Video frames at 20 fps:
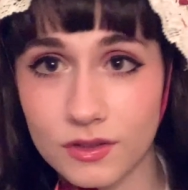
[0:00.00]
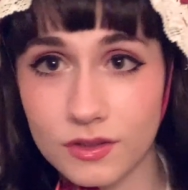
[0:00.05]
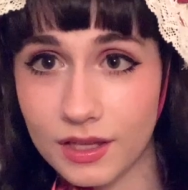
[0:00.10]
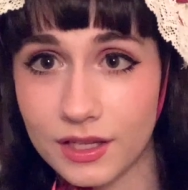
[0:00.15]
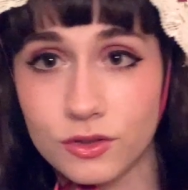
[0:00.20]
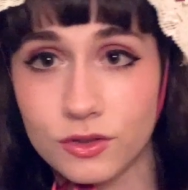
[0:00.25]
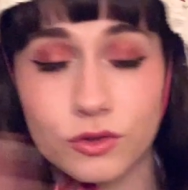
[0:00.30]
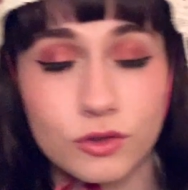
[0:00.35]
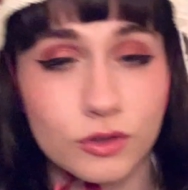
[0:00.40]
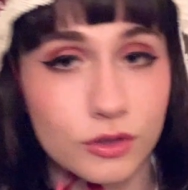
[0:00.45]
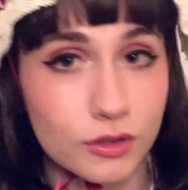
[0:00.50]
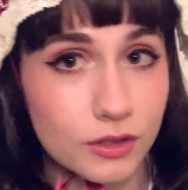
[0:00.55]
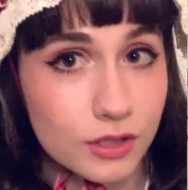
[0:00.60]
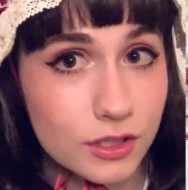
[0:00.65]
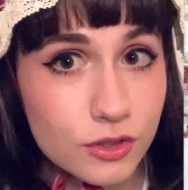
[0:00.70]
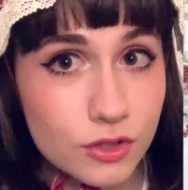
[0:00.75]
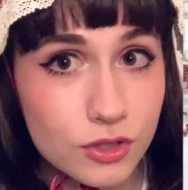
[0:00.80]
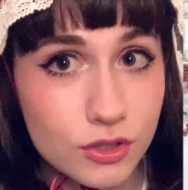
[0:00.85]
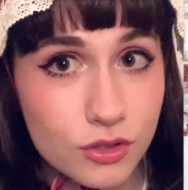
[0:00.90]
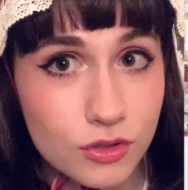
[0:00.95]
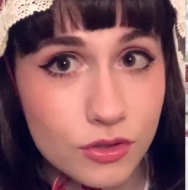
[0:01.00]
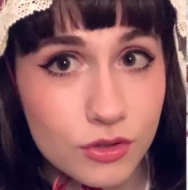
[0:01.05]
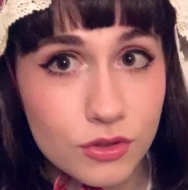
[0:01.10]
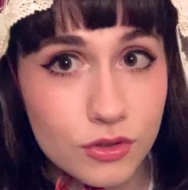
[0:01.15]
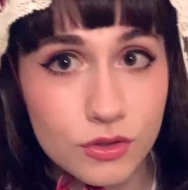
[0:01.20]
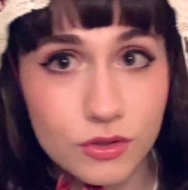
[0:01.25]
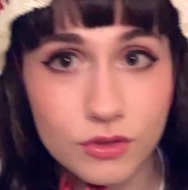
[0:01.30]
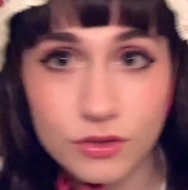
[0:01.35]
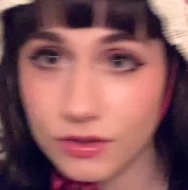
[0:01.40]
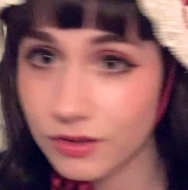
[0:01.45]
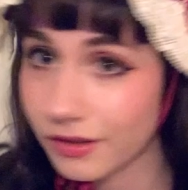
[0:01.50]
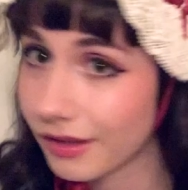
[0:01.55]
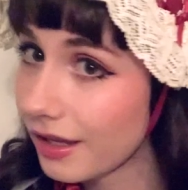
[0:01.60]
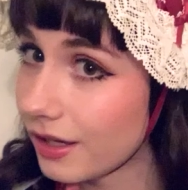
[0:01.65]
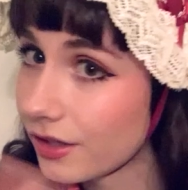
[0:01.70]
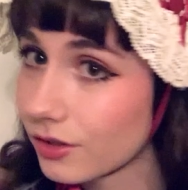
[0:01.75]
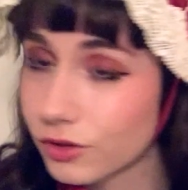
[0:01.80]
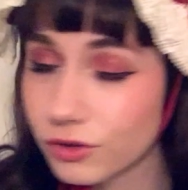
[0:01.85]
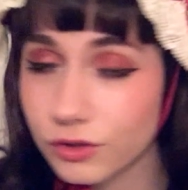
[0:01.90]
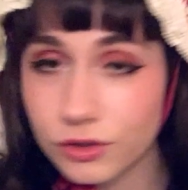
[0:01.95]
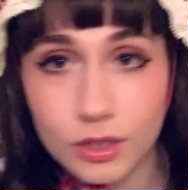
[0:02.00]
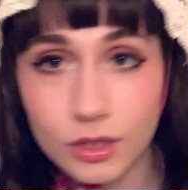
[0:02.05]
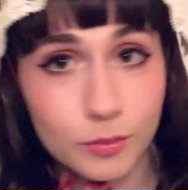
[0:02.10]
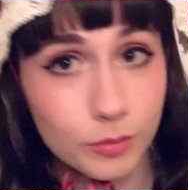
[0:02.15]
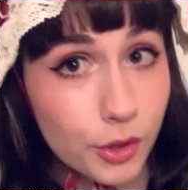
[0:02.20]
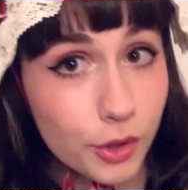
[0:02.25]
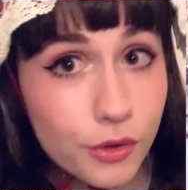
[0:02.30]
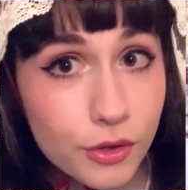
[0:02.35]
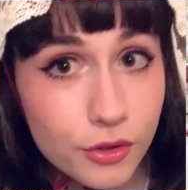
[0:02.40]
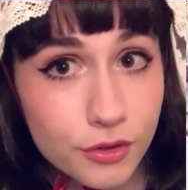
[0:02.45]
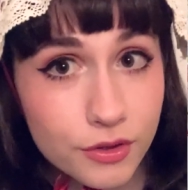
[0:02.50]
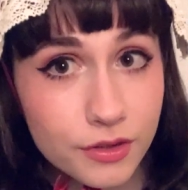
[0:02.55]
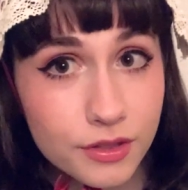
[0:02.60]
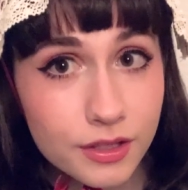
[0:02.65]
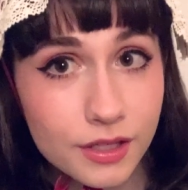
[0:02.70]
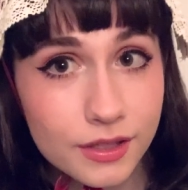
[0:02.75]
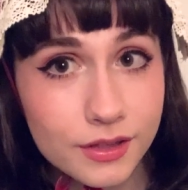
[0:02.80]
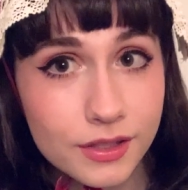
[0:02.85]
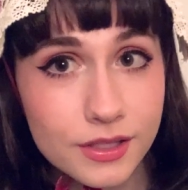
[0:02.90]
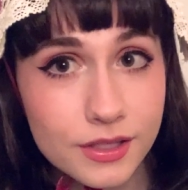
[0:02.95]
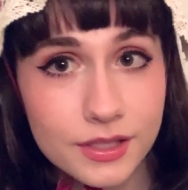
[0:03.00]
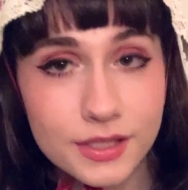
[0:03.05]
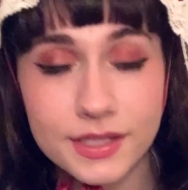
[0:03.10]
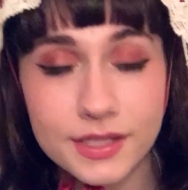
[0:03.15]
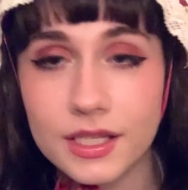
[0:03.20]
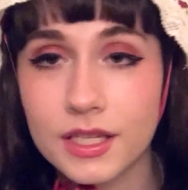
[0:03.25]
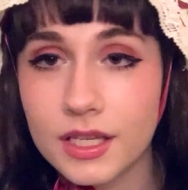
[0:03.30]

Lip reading: / traditional / proto Lolita looks.